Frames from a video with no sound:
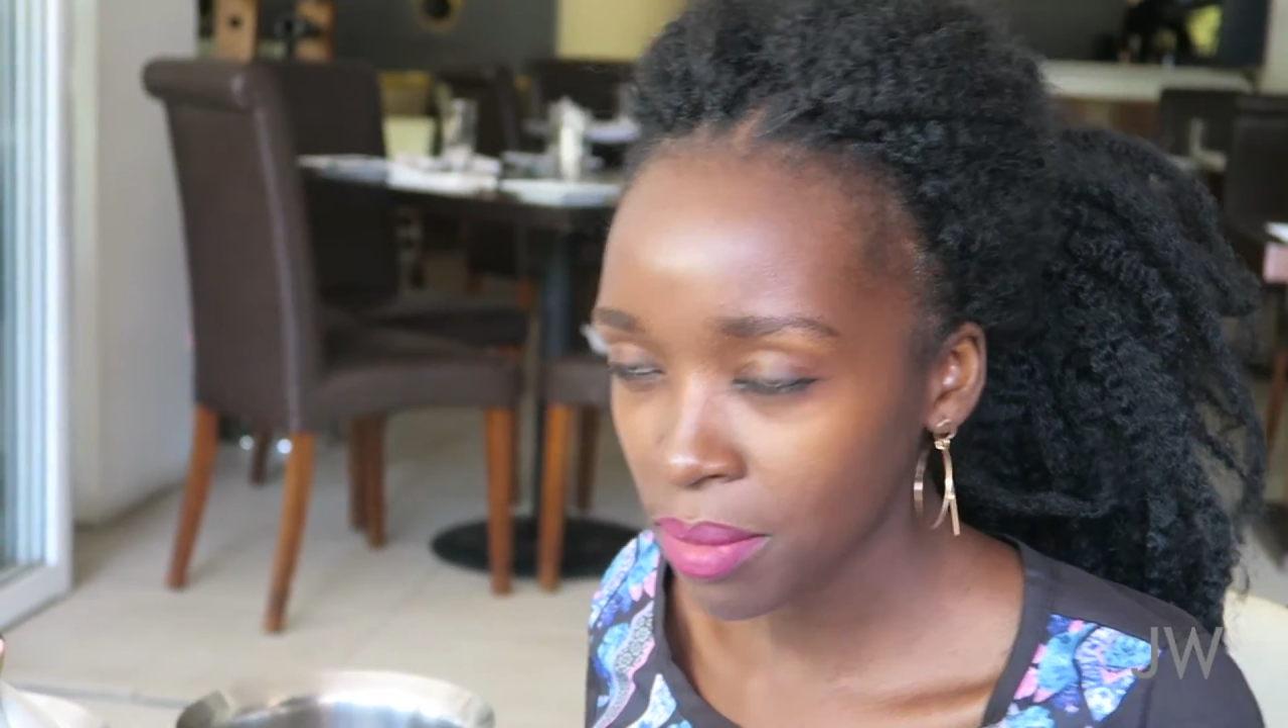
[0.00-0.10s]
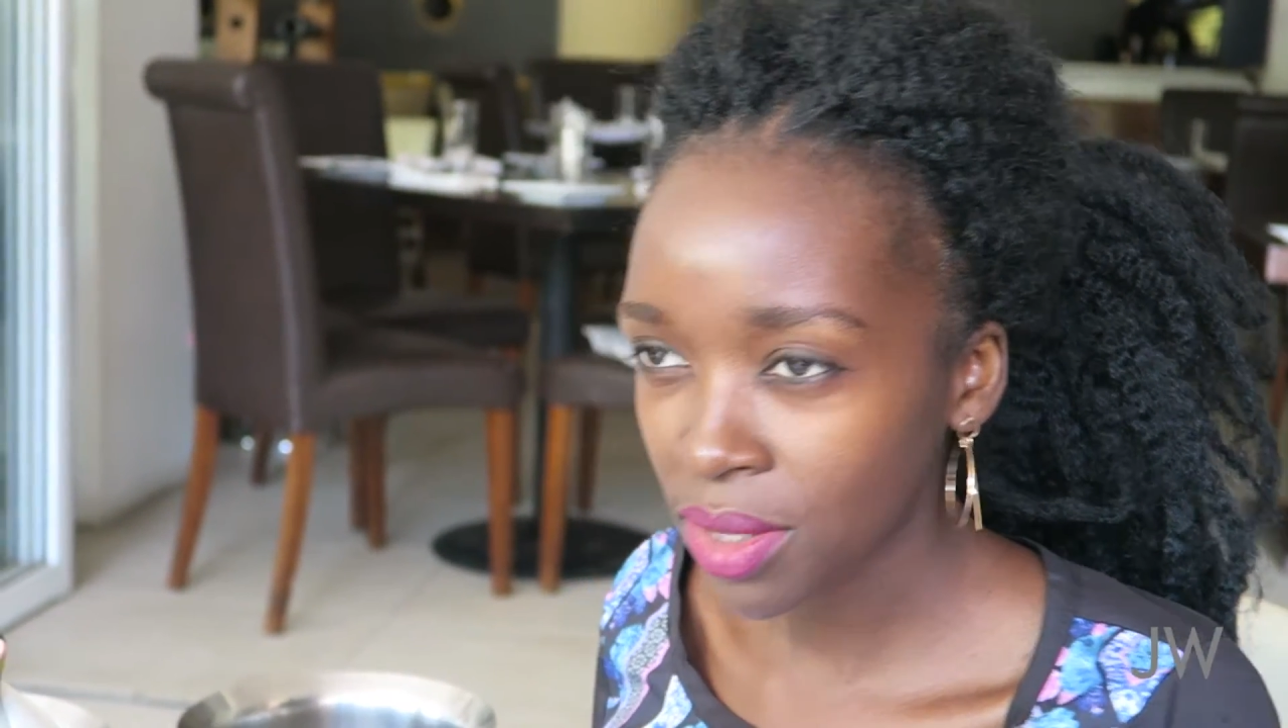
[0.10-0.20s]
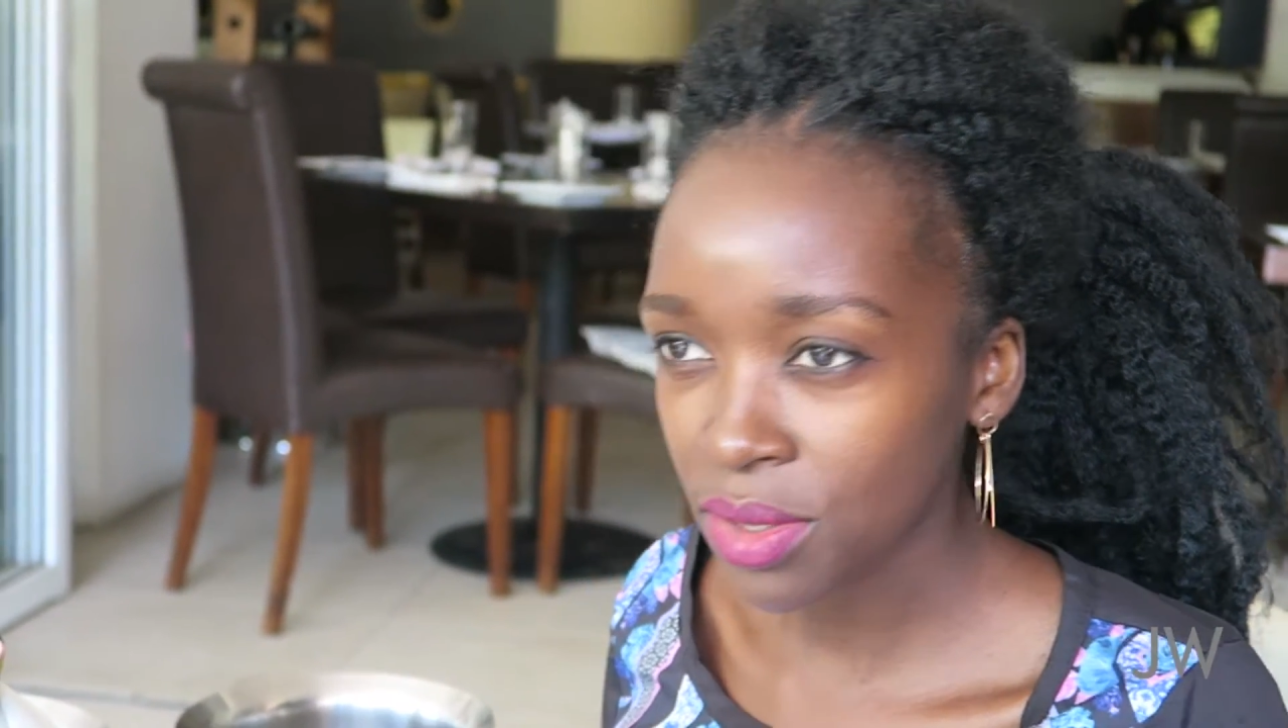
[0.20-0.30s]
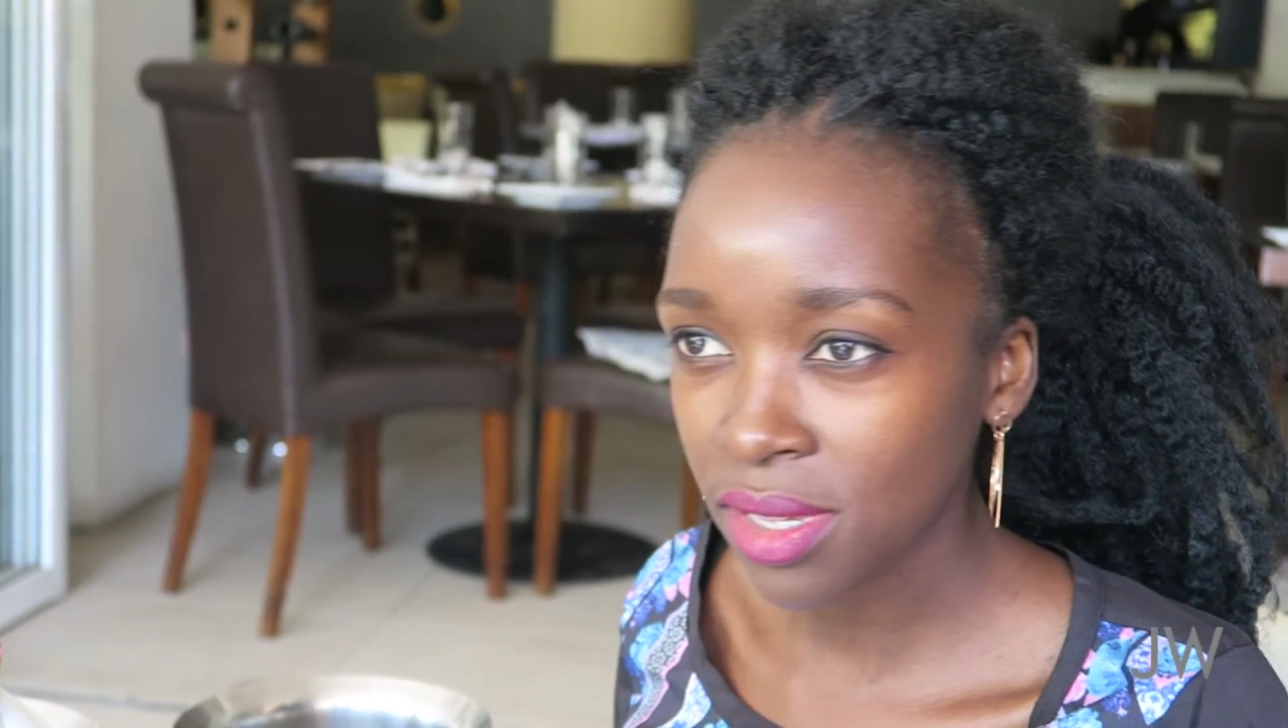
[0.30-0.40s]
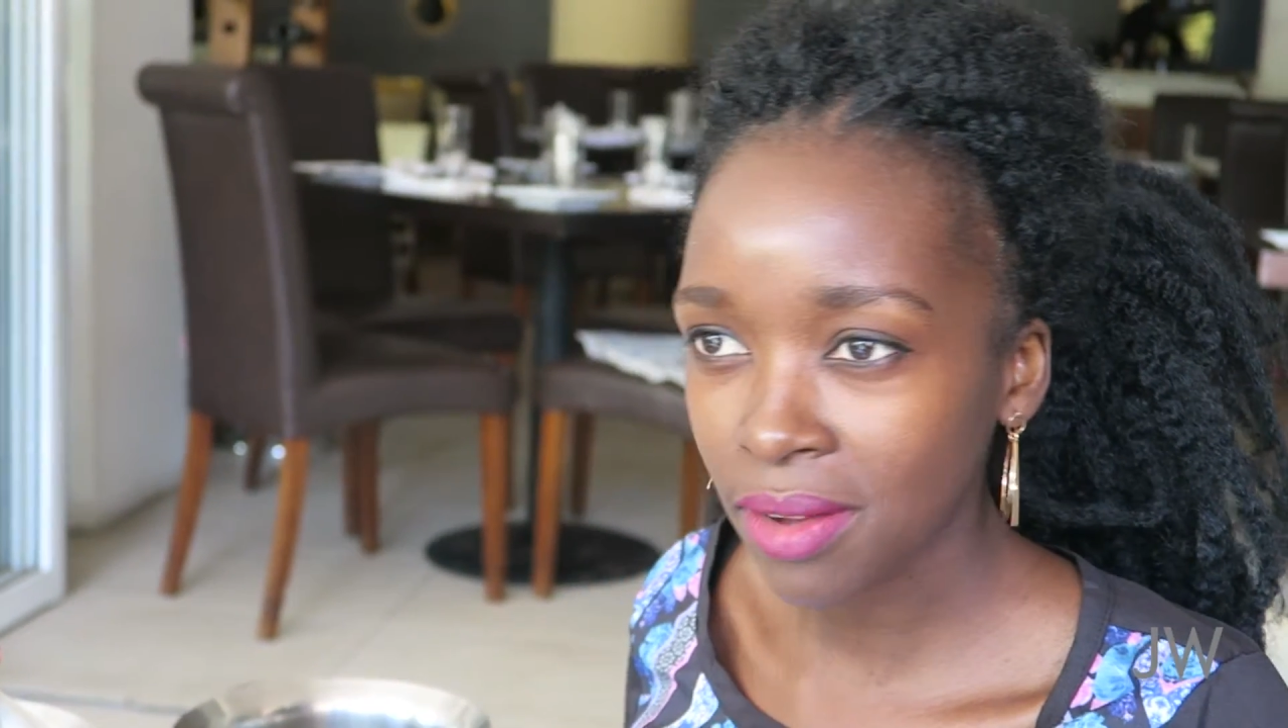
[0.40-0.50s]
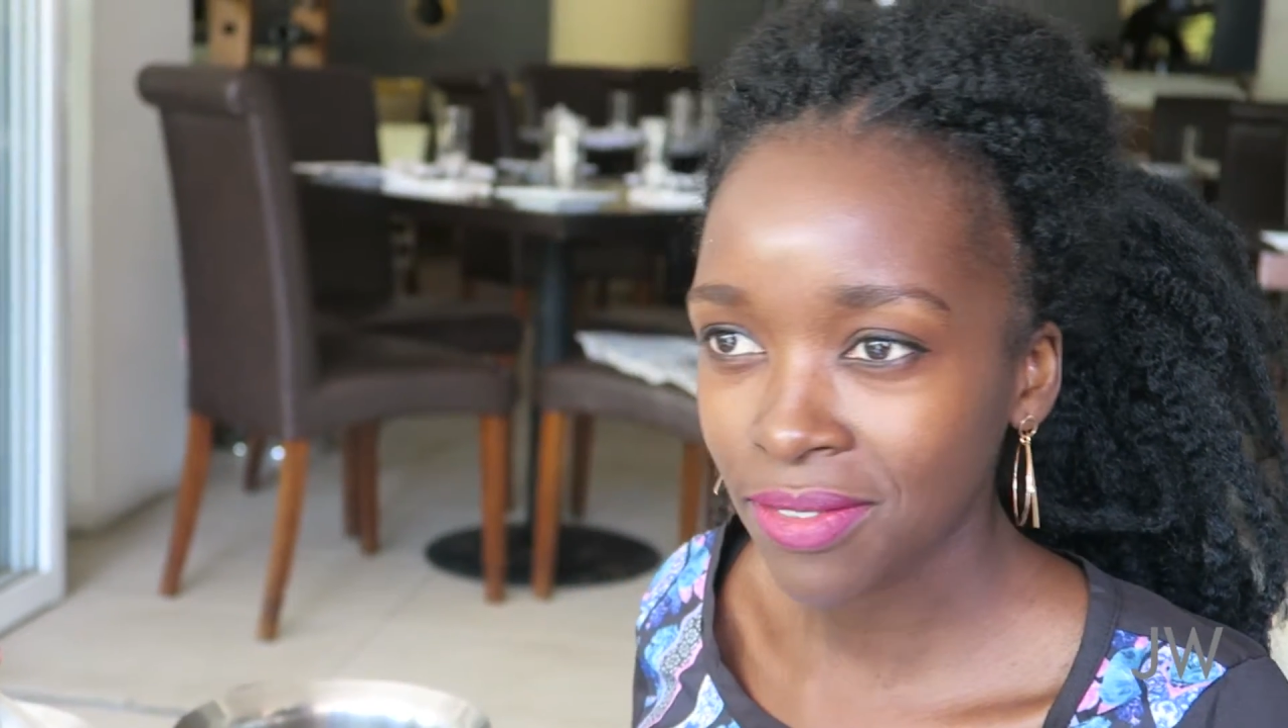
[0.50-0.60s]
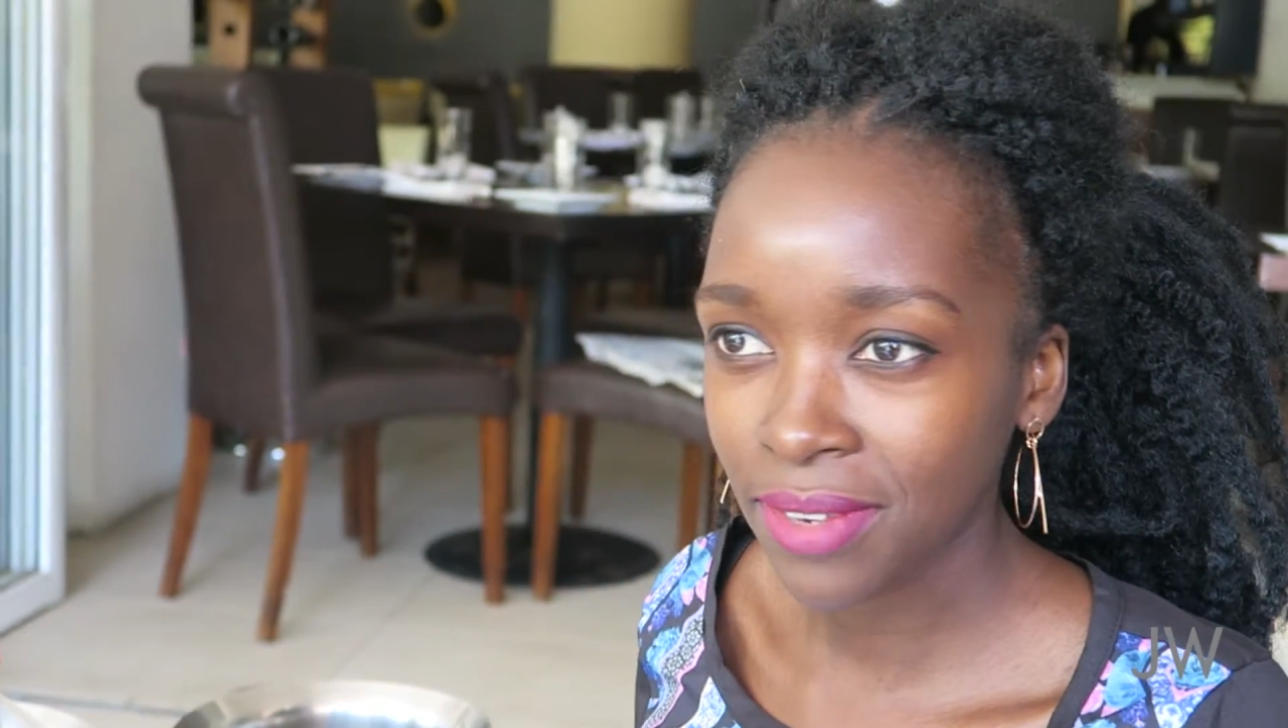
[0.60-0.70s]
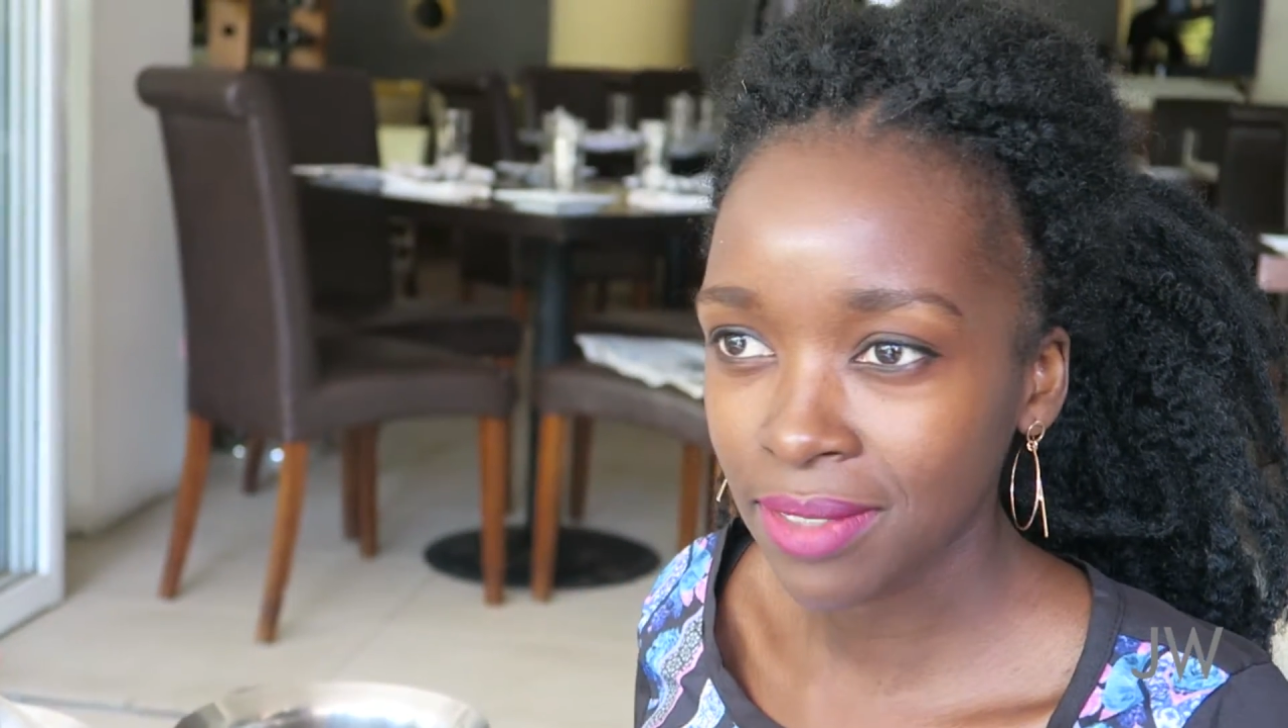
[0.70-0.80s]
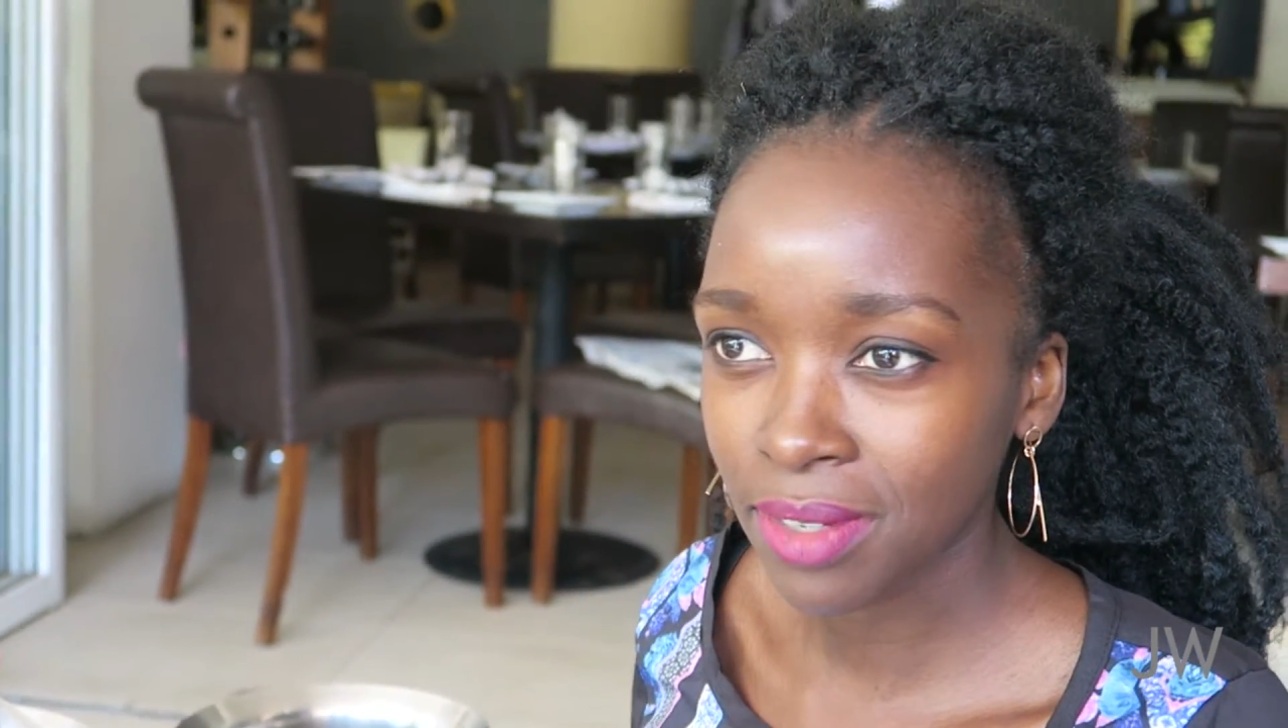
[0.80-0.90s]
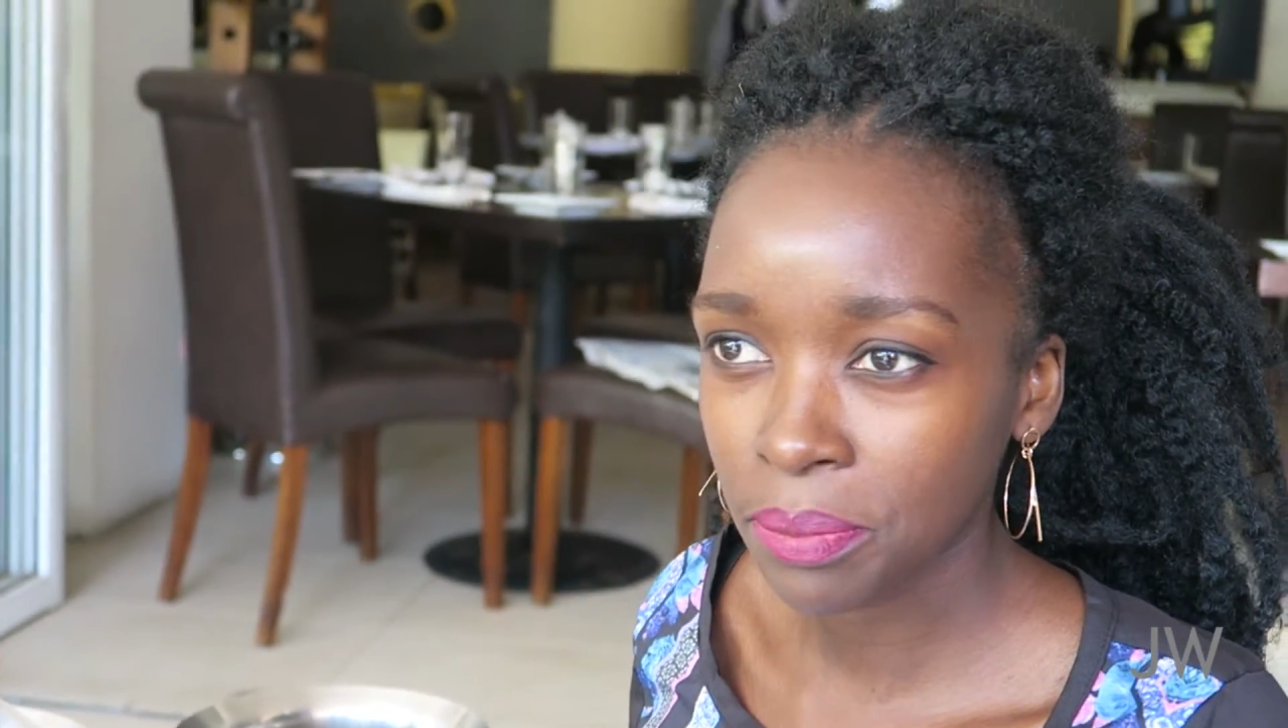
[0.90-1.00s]
because their
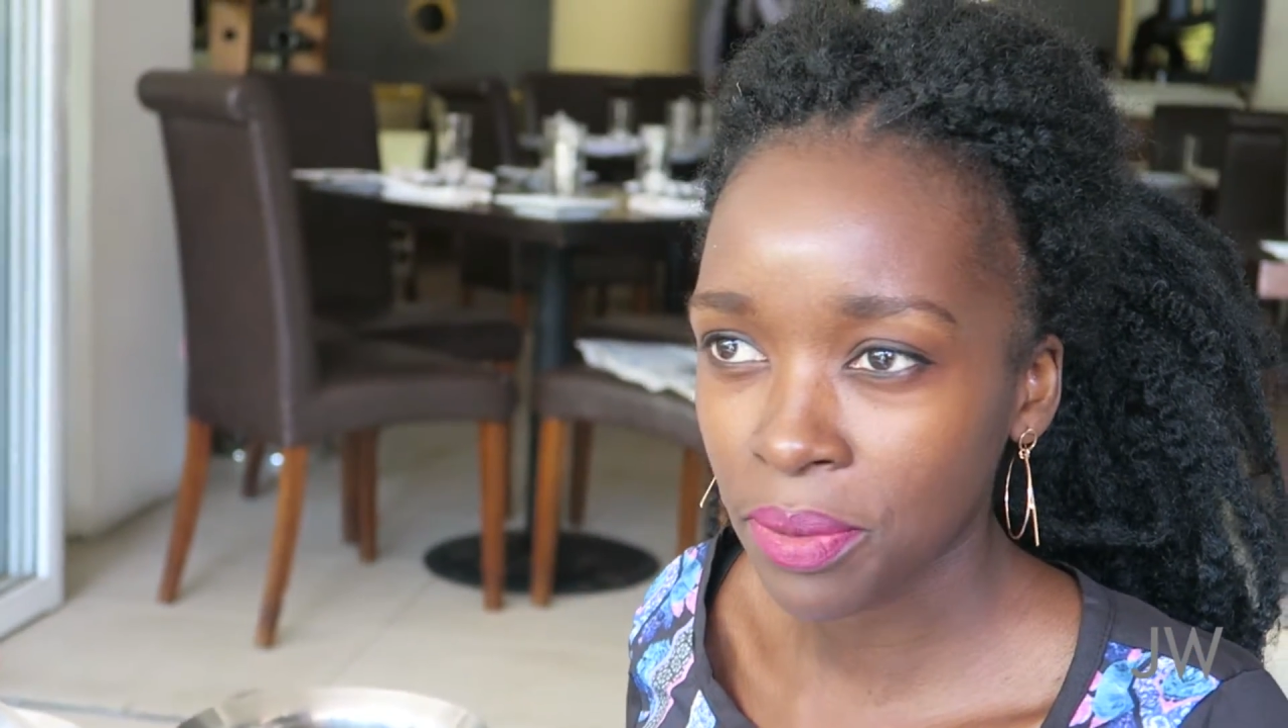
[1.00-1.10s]
flavor